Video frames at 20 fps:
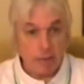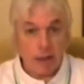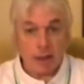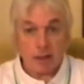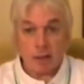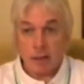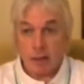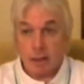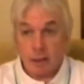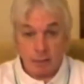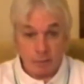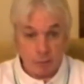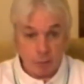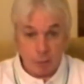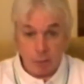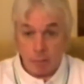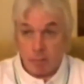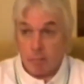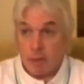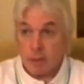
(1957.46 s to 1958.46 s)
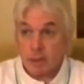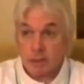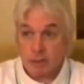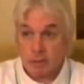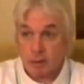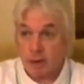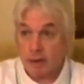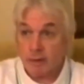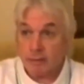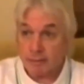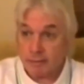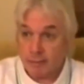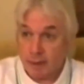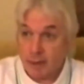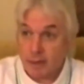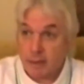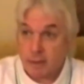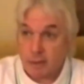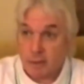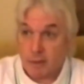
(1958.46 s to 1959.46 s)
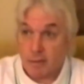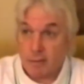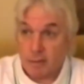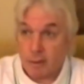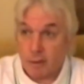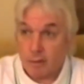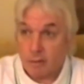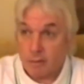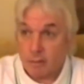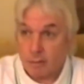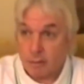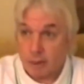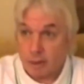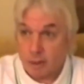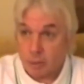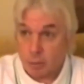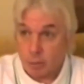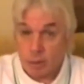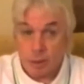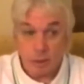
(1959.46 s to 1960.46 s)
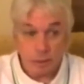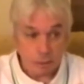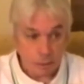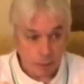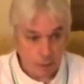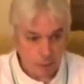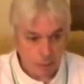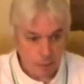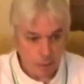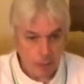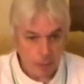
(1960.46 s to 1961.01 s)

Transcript: that can give you a much greater fix on this world.